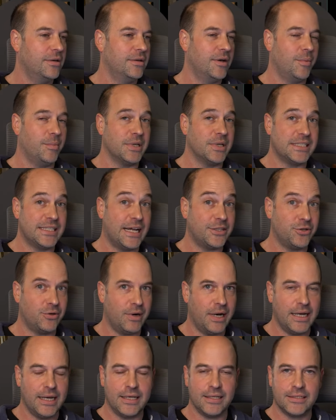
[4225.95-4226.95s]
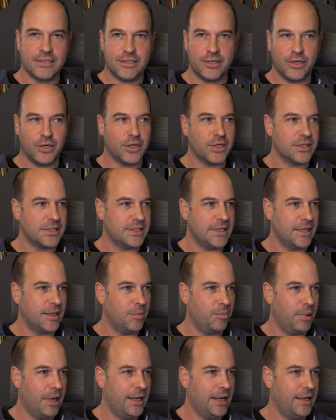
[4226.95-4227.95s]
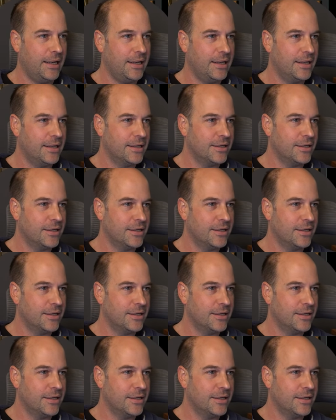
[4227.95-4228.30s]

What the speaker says: I'm exaggerating so you can see the pen.